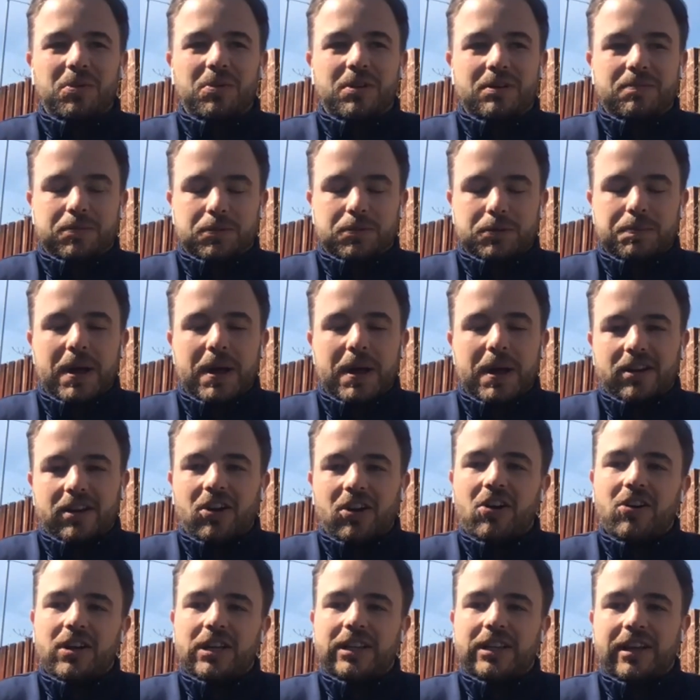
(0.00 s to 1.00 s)
spend a
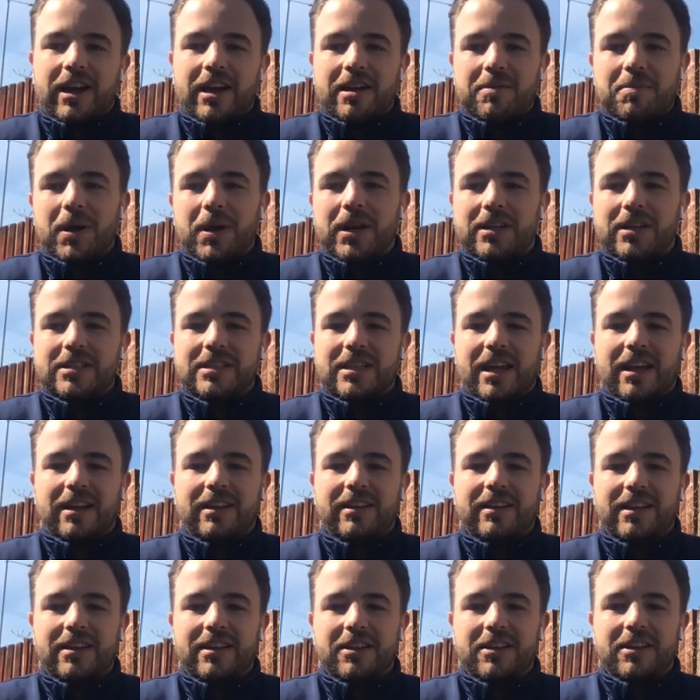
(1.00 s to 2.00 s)
lot of time
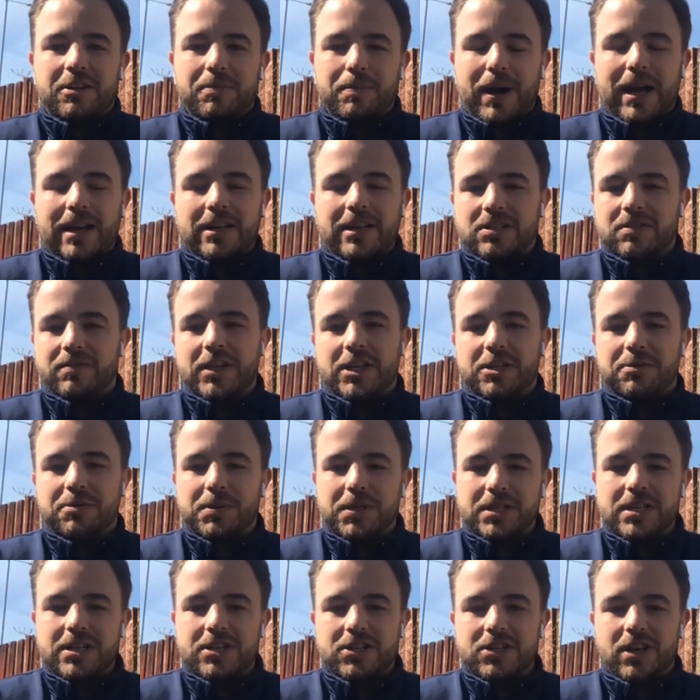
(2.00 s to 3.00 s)
understanding the demands of each
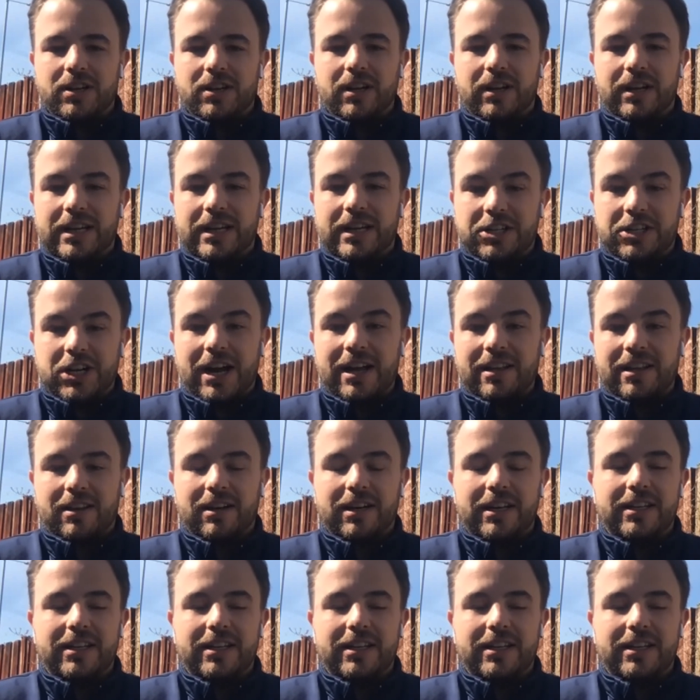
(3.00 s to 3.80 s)
position and each athlete. That's